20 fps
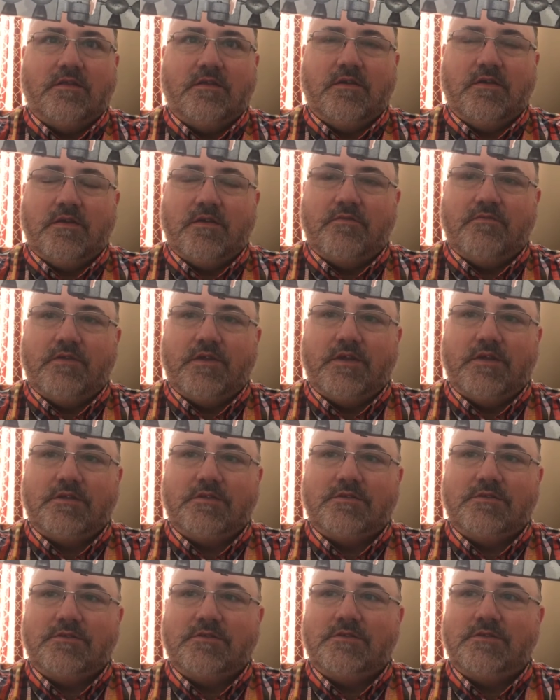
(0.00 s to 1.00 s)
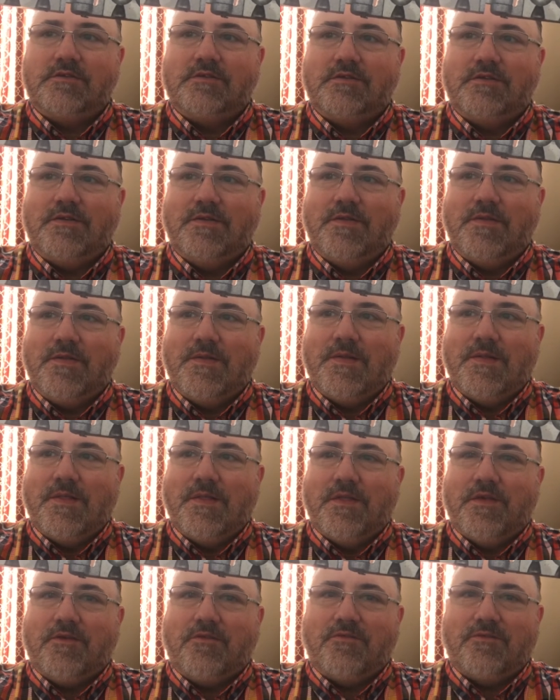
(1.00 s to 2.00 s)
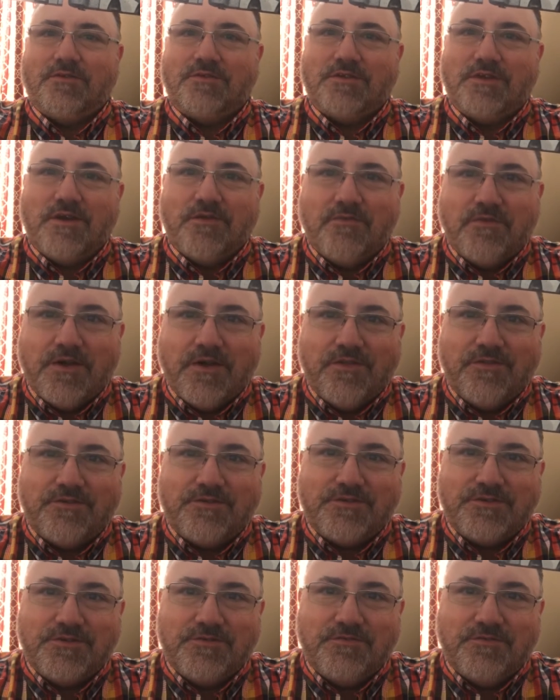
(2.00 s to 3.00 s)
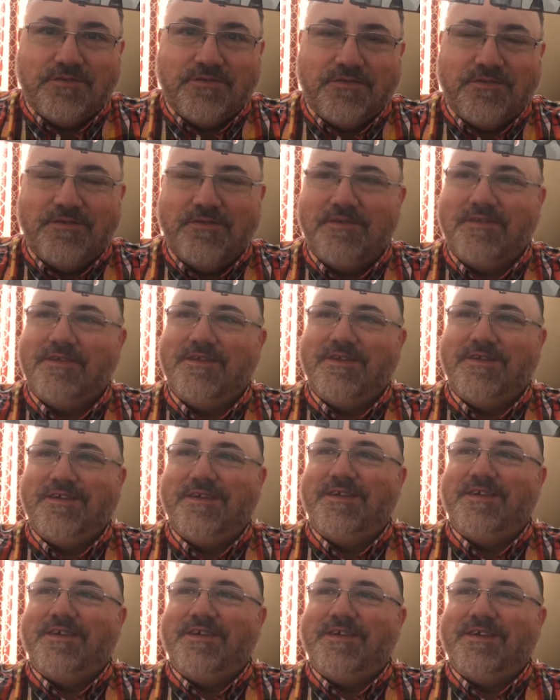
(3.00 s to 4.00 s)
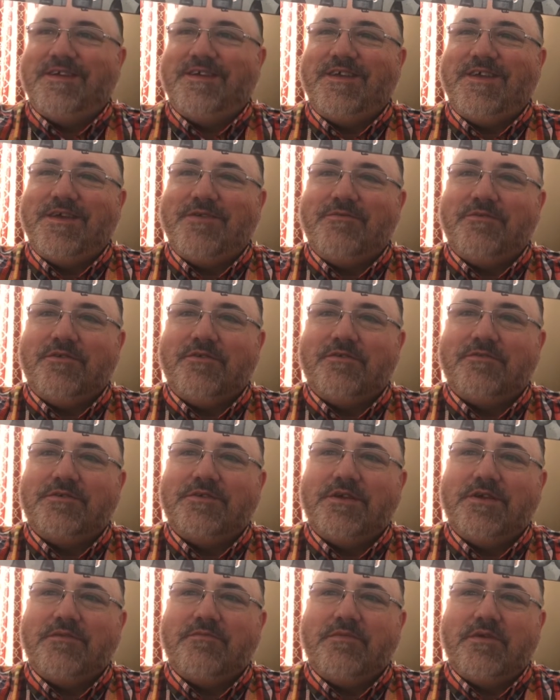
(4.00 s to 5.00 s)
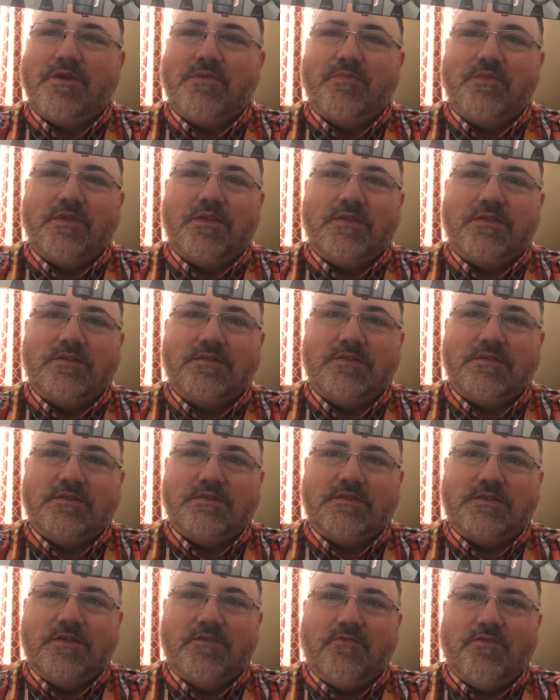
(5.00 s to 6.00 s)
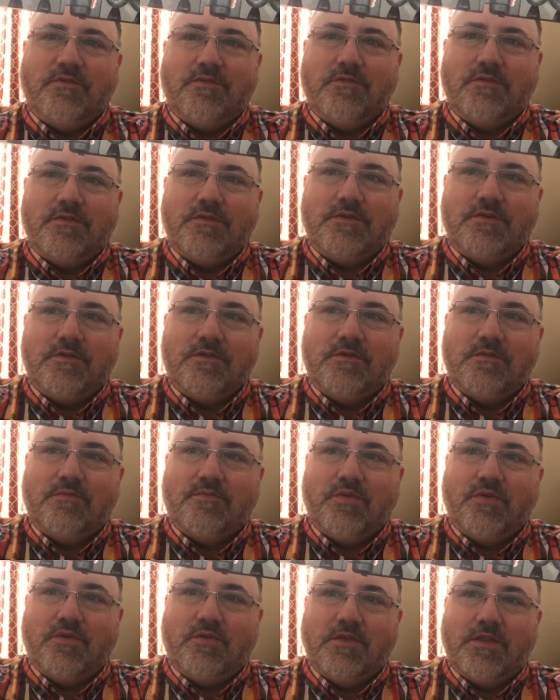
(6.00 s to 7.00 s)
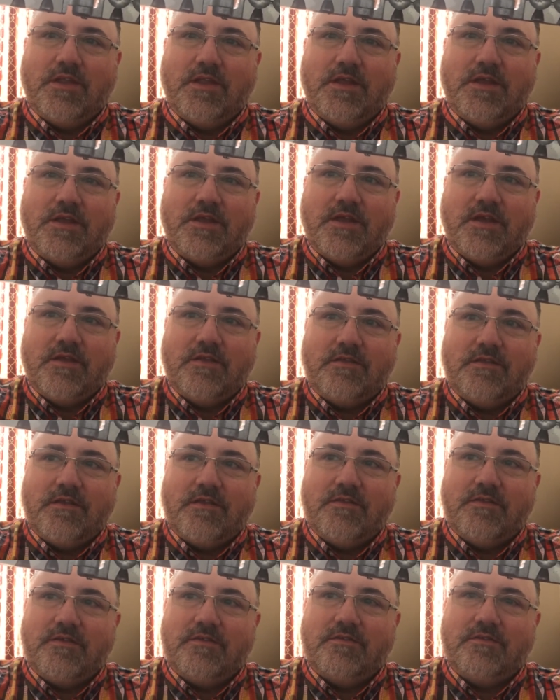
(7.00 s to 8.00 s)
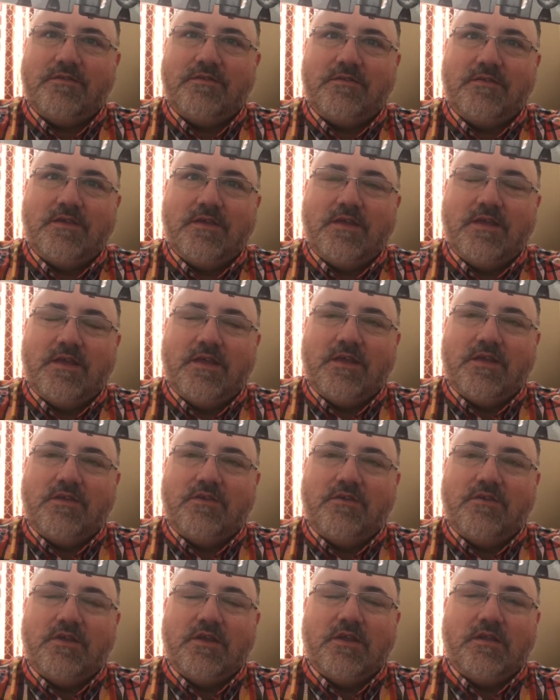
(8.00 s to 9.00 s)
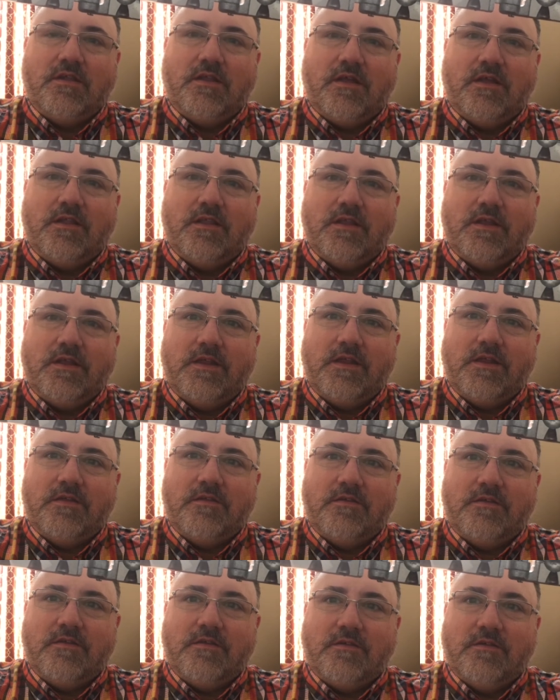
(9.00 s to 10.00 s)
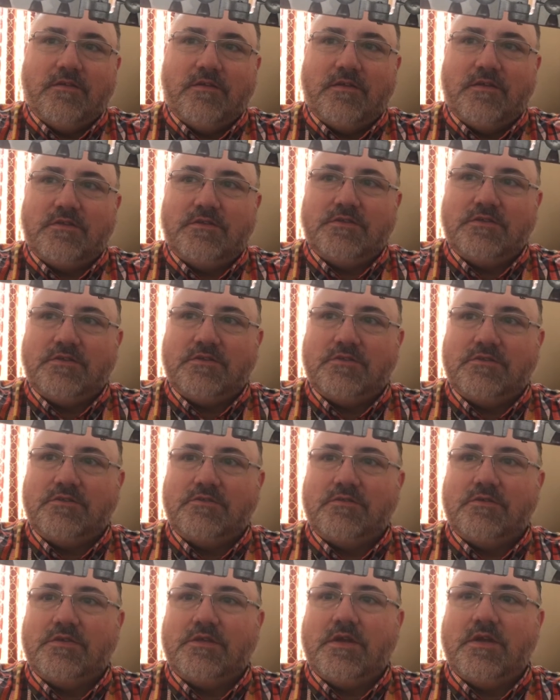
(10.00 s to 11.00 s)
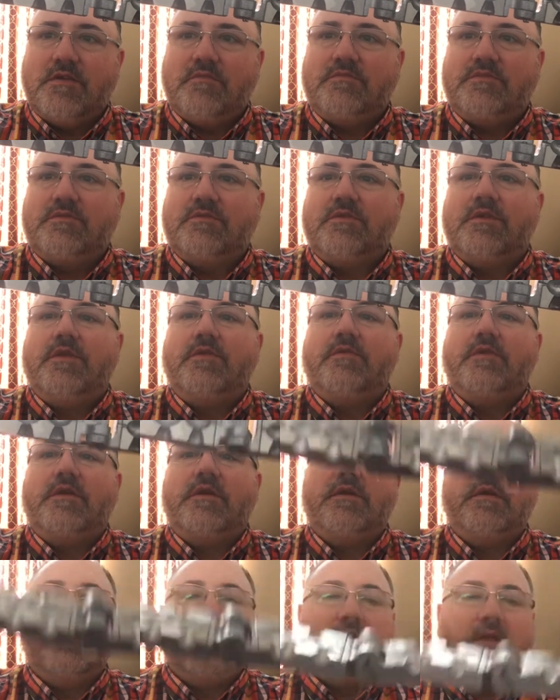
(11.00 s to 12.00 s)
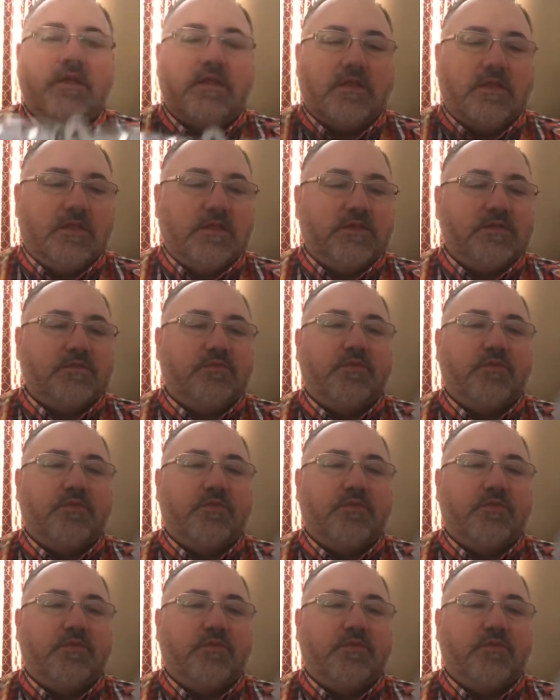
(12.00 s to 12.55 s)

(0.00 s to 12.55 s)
gun range. Of course, not while they're shooting. Yeah, we'll go dig them up and sift through the dirt and pull the lead out of there, and you can get a lot of lead out of there in just a short time. So anyway. This